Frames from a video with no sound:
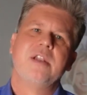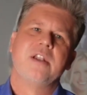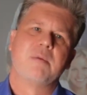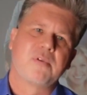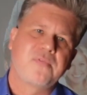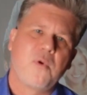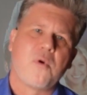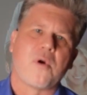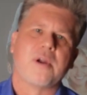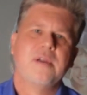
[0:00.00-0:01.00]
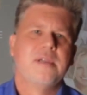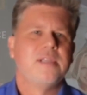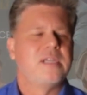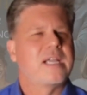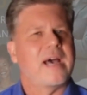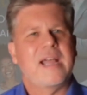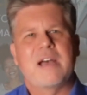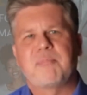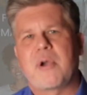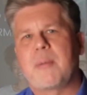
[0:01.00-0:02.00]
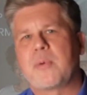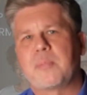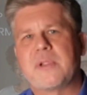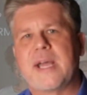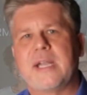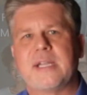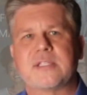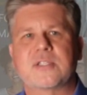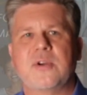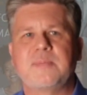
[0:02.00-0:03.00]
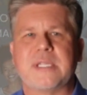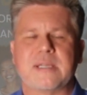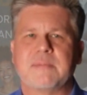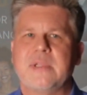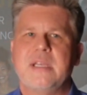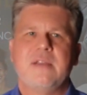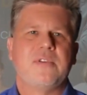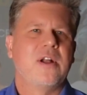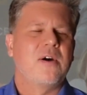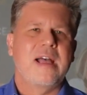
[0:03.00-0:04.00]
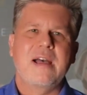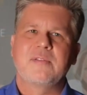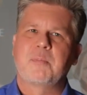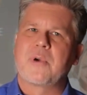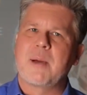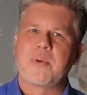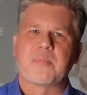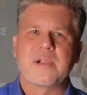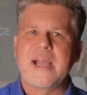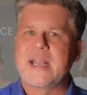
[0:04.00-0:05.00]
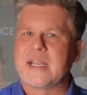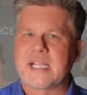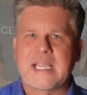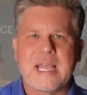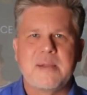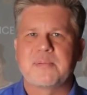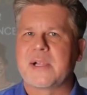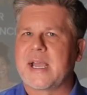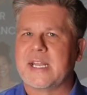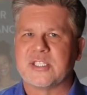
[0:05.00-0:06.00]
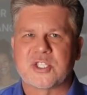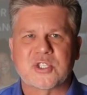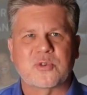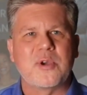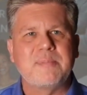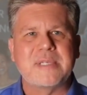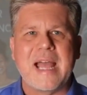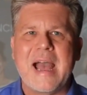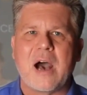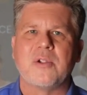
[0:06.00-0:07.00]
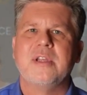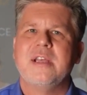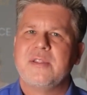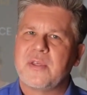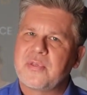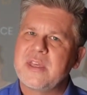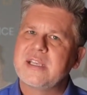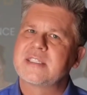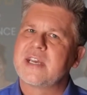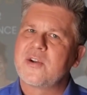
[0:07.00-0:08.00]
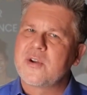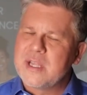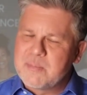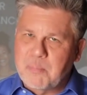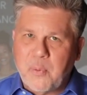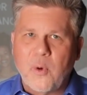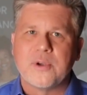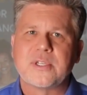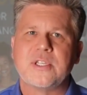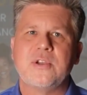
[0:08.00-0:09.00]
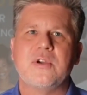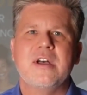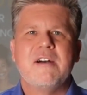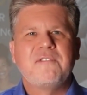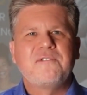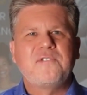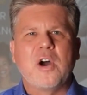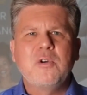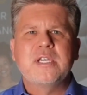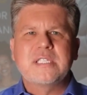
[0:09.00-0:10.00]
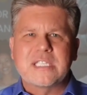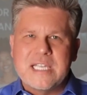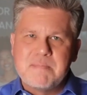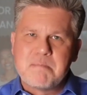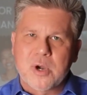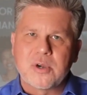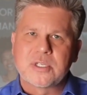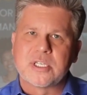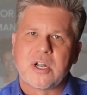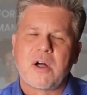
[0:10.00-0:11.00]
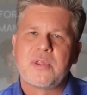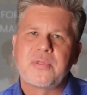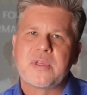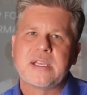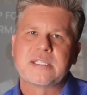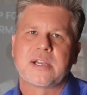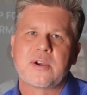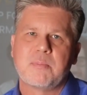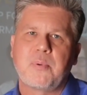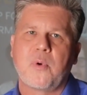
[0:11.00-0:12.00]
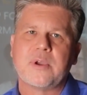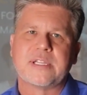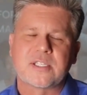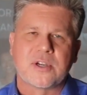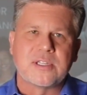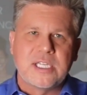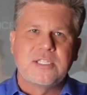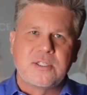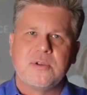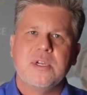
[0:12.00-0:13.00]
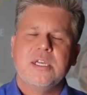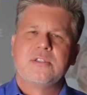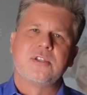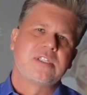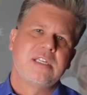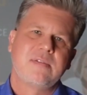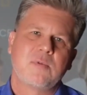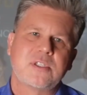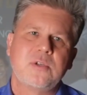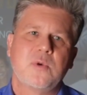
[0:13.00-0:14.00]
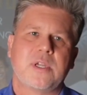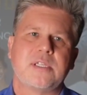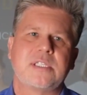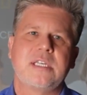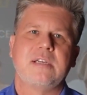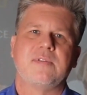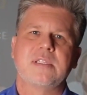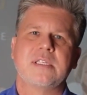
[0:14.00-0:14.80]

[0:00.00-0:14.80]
Number 4, you got to have proper planning and scripting. If you don't have proper planning, a game plan, and script out the things that are important to you, focused immersion on the things that are important, that's going to lead you to achieving what you want to achieve.